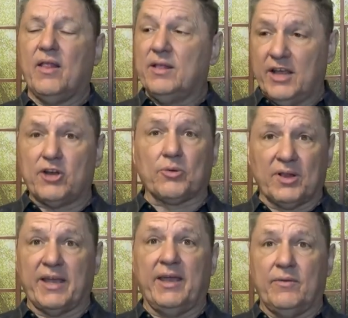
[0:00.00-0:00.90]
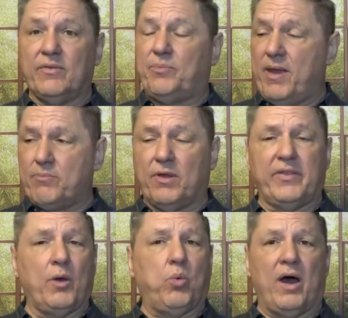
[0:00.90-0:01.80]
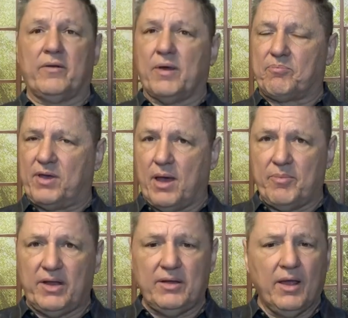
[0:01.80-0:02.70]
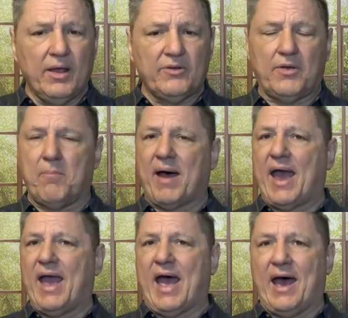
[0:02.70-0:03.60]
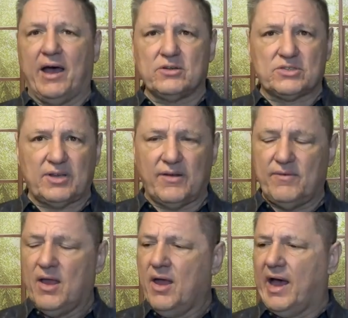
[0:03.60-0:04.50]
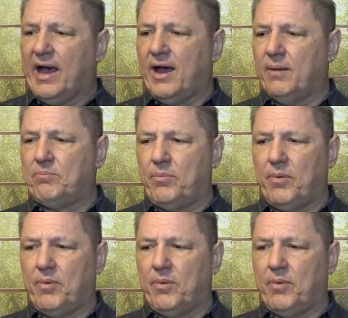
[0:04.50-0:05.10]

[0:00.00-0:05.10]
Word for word: literally people that wound up coming to my house, and uh,